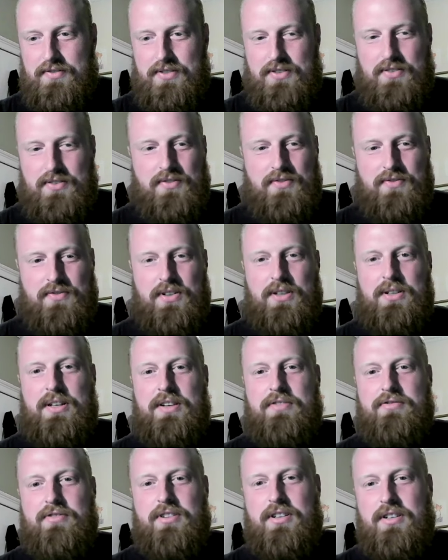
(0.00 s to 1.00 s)
of few
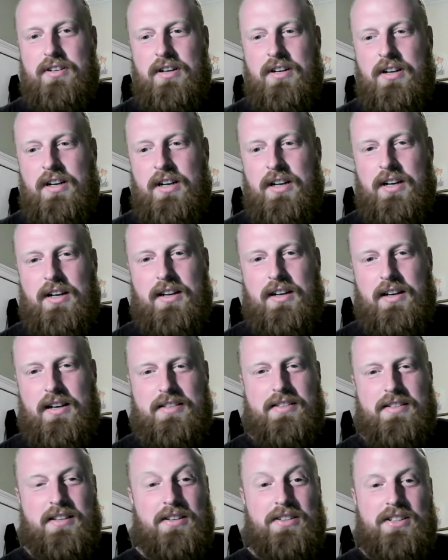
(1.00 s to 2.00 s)
different
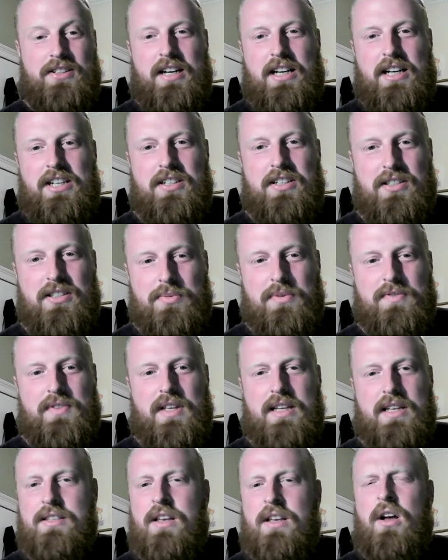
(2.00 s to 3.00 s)
associations with
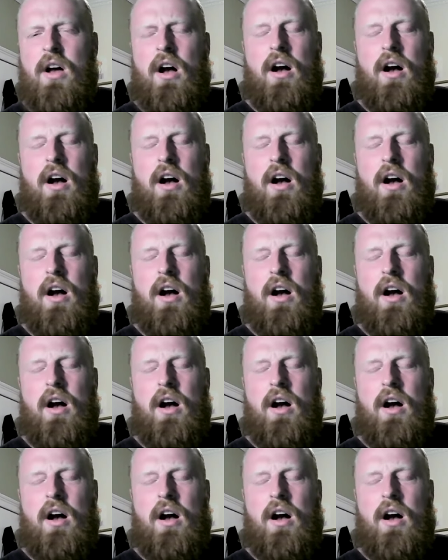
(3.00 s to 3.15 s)
this.